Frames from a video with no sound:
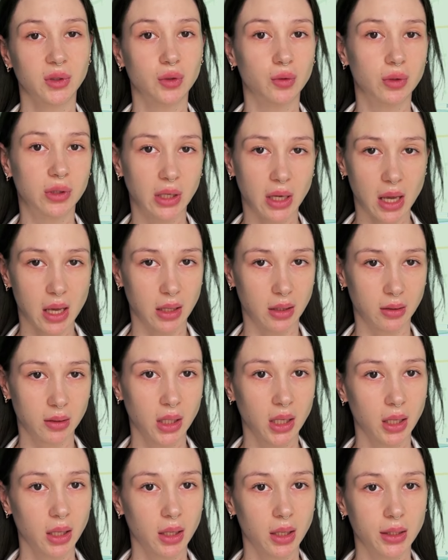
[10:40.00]
today,
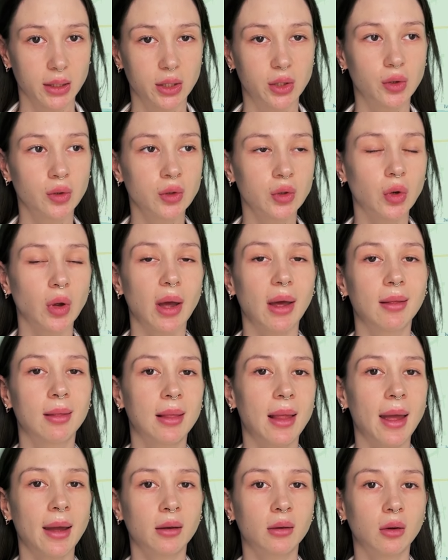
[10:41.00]
due to a
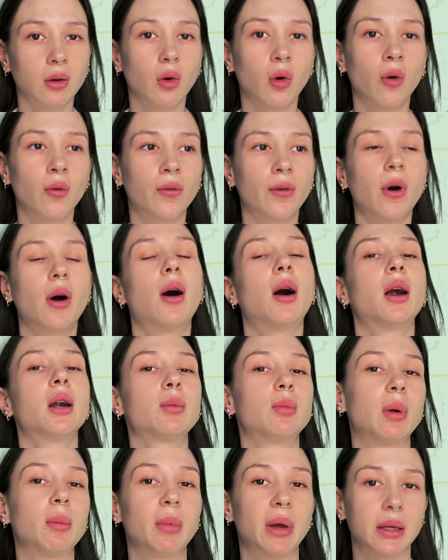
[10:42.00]
lack of
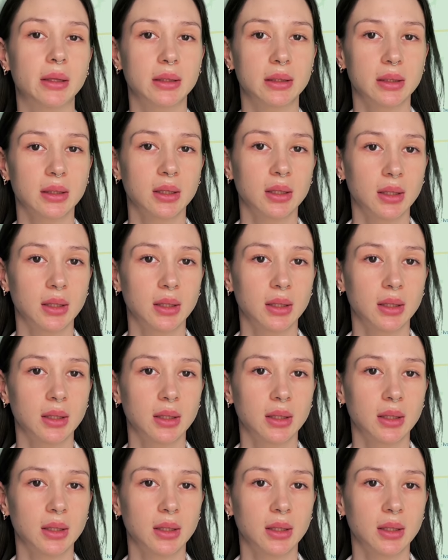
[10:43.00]
armament,